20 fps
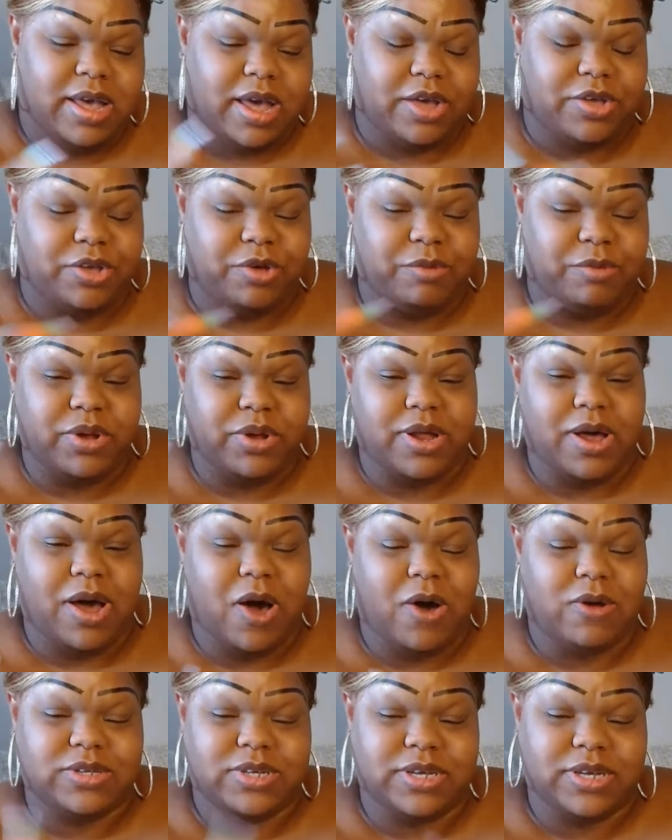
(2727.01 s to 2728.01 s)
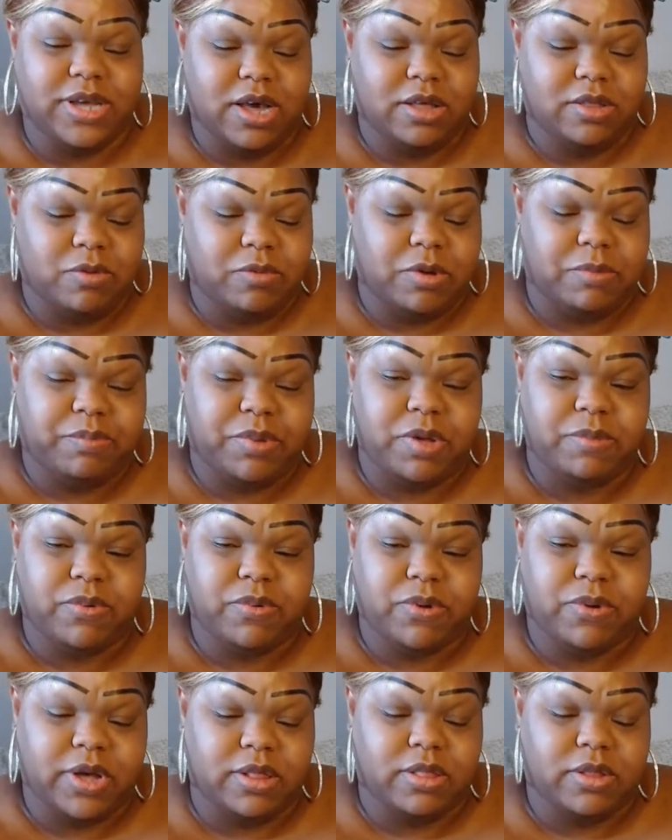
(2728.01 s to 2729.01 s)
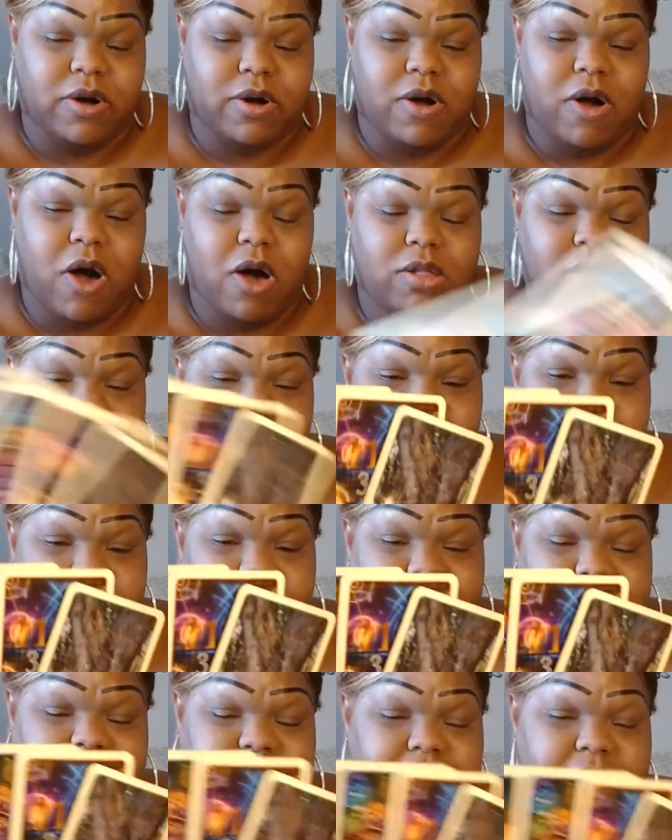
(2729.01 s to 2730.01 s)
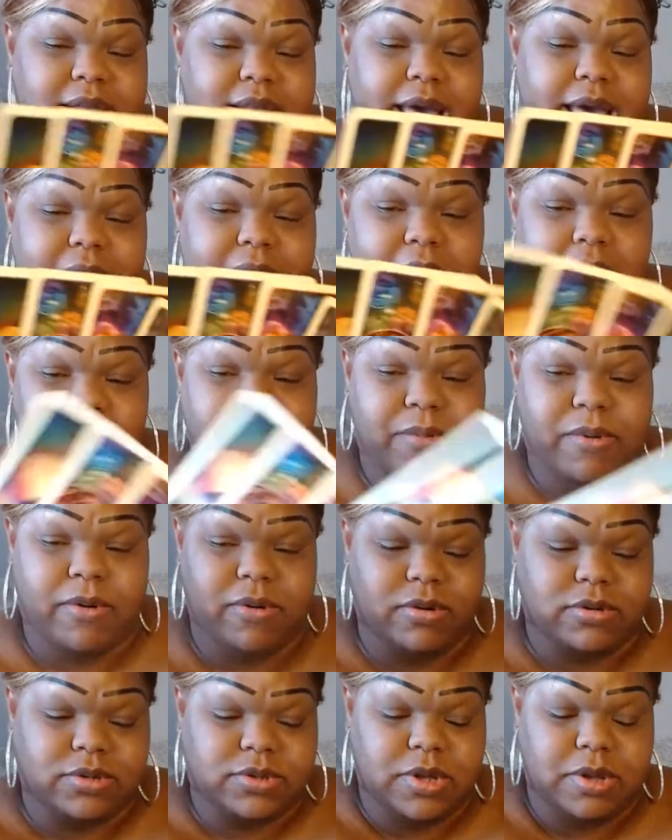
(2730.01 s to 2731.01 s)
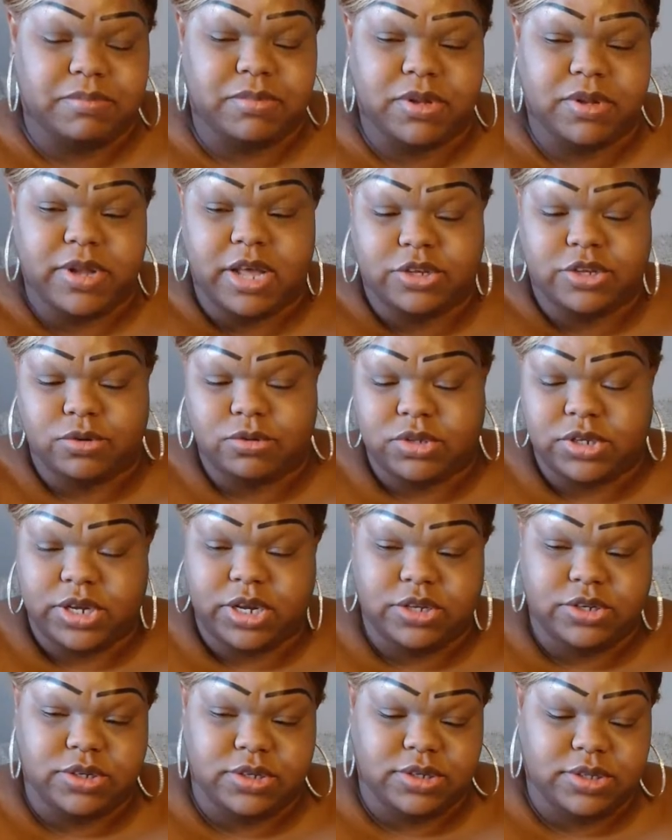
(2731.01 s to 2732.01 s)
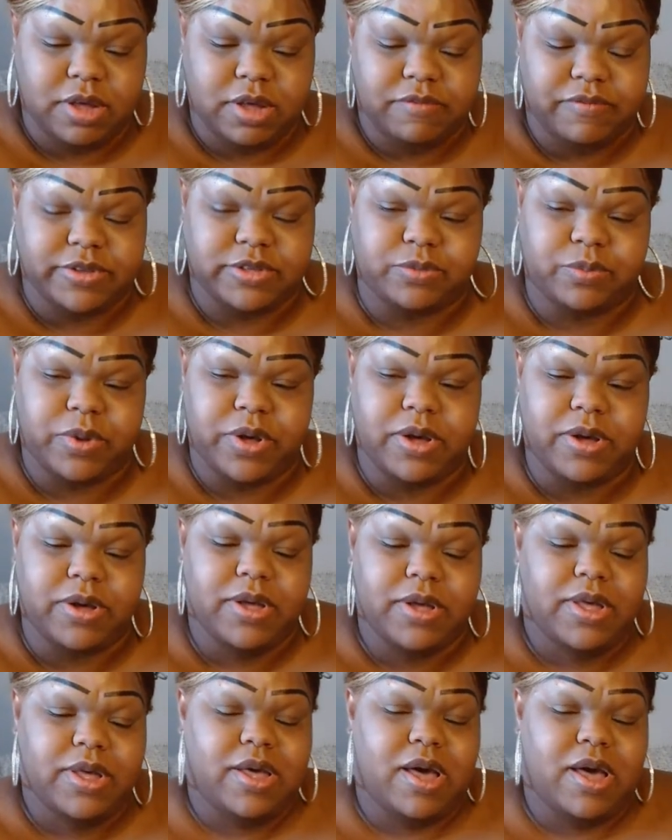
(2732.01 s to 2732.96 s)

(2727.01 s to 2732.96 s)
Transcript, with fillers: and you put it all together where people can learn all of that inside an app or something that you teach and stuff as well.